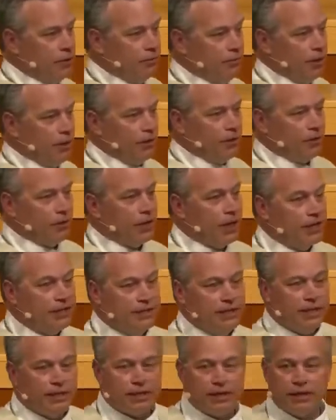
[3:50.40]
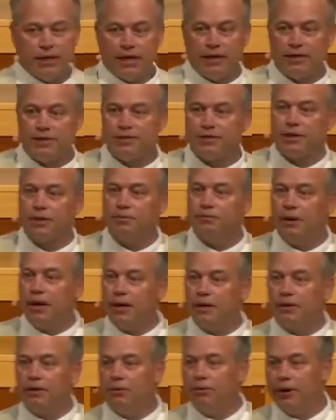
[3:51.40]
and mother, and I did. And I said,
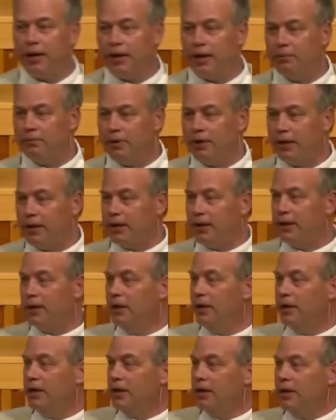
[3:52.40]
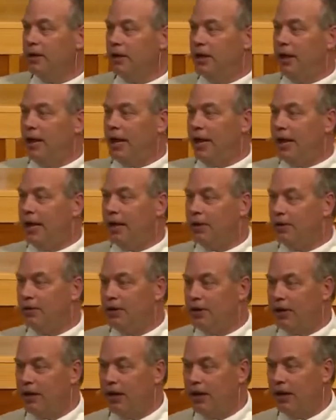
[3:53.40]
By the way, may I add
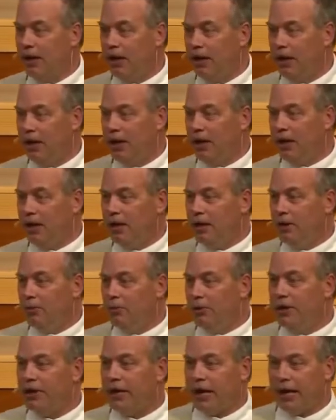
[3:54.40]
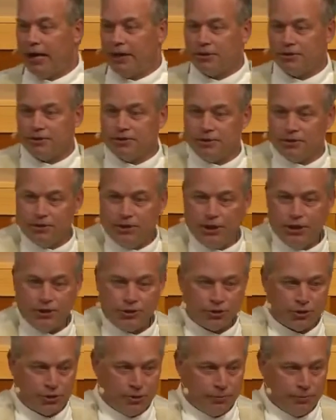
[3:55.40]
that we asked the
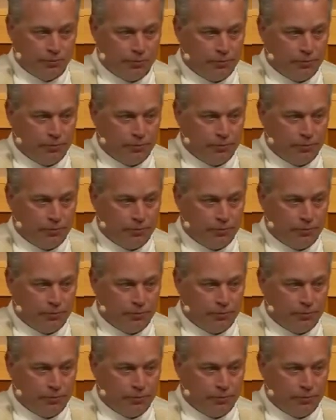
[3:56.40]
teacher,